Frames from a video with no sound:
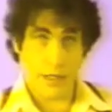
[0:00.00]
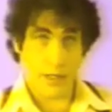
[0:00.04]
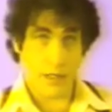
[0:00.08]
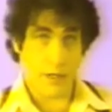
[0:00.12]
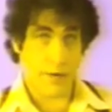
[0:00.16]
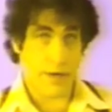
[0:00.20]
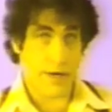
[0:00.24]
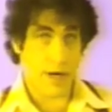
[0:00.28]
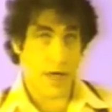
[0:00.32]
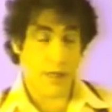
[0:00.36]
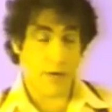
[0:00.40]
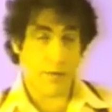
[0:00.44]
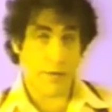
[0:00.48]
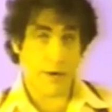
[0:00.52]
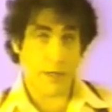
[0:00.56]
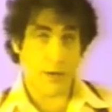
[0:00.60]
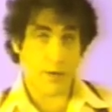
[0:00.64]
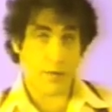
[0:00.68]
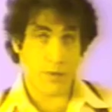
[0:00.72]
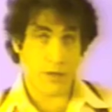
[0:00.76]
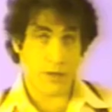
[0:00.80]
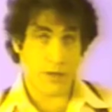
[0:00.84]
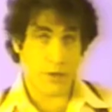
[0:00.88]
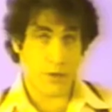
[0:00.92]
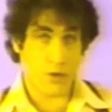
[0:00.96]
So in other
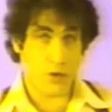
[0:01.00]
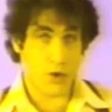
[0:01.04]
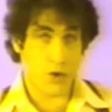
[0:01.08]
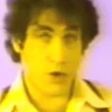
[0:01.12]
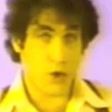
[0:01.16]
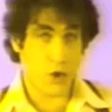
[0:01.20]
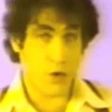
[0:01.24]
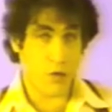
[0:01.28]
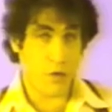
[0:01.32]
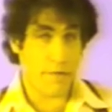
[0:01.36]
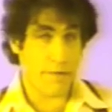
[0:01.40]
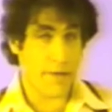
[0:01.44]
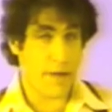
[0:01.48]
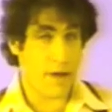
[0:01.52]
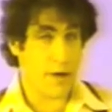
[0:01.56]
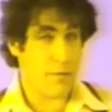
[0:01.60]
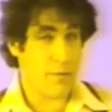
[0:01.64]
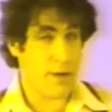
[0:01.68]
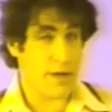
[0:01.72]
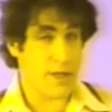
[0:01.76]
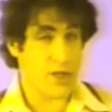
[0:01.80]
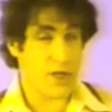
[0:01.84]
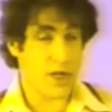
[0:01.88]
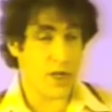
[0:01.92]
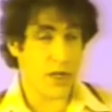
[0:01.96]
words, we'll do 2 of the
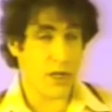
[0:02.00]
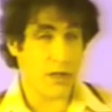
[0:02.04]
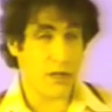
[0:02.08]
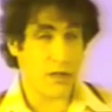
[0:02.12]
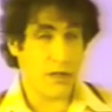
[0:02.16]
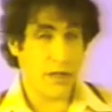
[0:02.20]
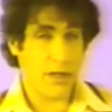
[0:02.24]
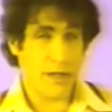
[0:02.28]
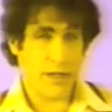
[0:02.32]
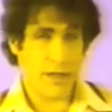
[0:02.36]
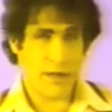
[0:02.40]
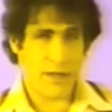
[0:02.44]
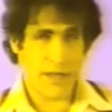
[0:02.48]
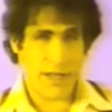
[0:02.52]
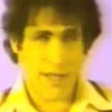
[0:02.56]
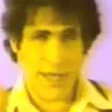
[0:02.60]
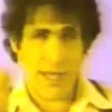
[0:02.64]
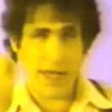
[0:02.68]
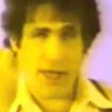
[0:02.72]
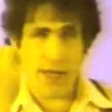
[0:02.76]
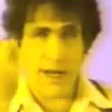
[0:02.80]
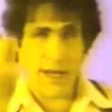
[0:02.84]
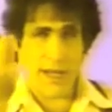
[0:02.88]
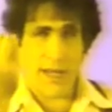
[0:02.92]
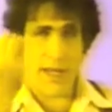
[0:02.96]
original
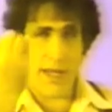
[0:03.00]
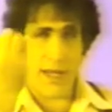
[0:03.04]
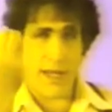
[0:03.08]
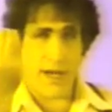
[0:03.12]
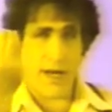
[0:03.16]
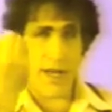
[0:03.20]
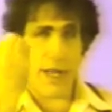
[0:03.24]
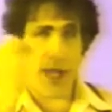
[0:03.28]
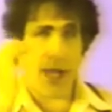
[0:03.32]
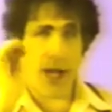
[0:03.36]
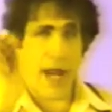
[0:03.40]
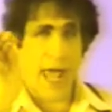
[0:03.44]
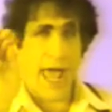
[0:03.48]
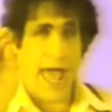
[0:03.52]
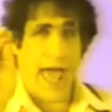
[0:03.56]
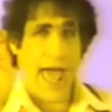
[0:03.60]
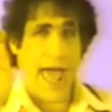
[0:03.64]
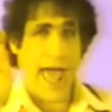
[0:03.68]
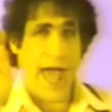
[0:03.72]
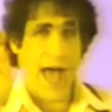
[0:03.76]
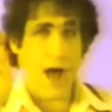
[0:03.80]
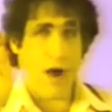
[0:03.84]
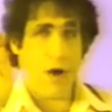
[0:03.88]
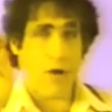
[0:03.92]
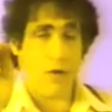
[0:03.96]
in,
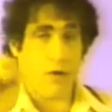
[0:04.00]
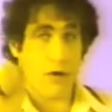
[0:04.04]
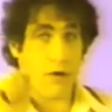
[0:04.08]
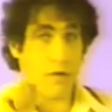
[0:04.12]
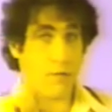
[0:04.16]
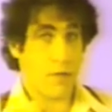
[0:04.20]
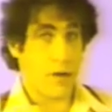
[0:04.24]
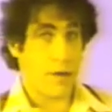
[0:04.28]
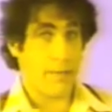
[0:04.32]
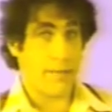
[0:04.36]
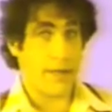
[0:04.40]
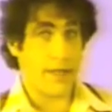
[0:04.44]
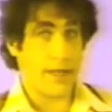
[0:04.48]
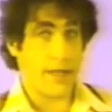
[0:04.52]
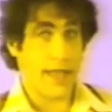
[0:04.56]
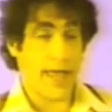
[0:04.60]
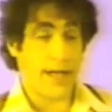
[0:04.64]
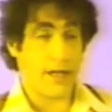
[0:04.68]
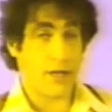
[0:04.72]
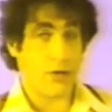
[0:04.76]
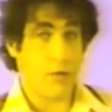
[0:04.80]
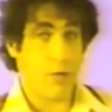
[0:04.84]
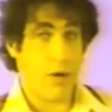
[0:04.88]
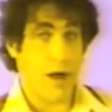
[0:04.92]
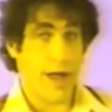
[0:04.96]
out. Repeat
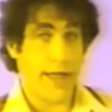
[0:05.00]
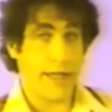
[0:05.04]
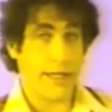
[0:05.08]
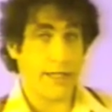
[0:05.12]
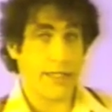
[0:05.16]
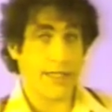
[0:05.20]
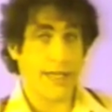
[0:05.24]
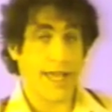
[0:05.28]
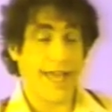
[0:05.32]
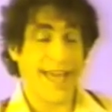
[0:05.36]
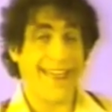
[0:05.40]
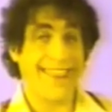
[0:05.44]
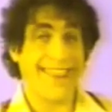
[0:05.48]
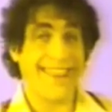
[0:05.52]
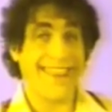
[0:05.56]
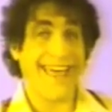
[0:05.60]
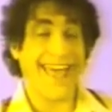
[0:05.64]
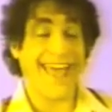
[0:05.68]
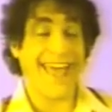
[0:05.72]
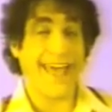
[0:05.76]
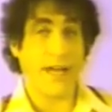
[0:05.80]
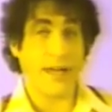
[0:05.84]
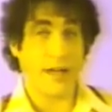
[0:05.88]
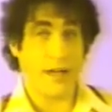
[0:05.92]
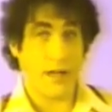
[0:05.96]
that twice, and
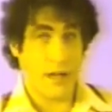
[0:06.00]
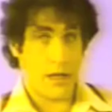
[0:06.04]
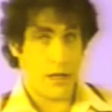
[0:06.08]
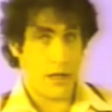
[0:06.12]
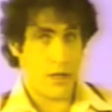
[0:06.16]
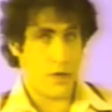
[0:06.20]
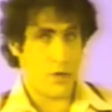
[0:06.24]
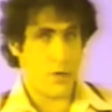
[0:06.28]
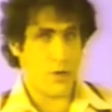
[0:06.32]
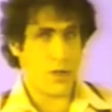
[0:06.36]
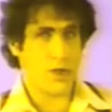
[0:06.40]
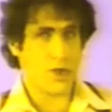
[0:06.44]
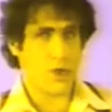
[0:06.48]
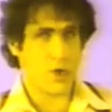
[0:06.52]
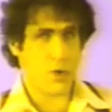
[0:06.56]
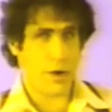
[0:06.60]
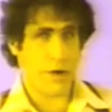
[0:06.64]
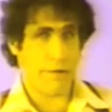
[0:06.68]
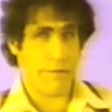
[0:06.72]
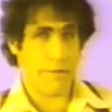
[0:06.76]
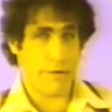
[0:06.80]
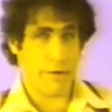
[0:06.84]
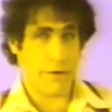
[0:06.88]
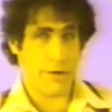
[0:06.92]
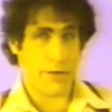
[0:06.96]
then do the
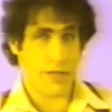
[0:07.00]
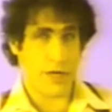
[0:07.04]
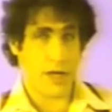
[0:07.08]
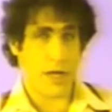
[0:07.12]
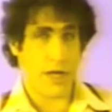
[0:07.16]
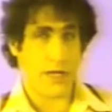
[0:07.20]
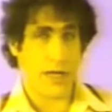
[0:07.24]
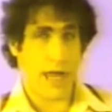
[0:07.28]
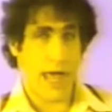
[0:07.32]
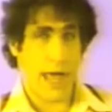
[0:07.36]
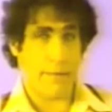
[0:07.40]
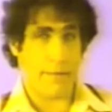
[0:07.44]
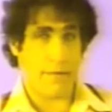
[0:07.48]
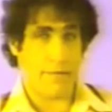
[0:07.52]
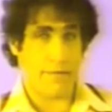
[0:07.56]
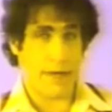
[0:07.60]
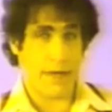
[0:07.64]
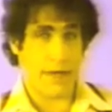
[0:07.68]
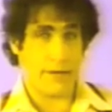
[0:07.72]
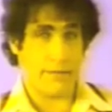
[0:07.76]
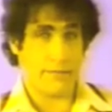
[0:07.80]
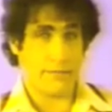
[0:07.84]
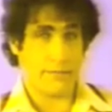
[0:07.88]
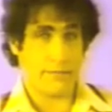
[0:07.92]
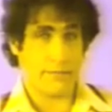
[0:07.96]
short version on top of
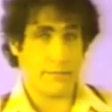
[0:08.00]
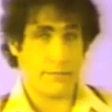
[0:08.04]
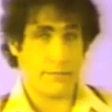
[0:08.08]
it.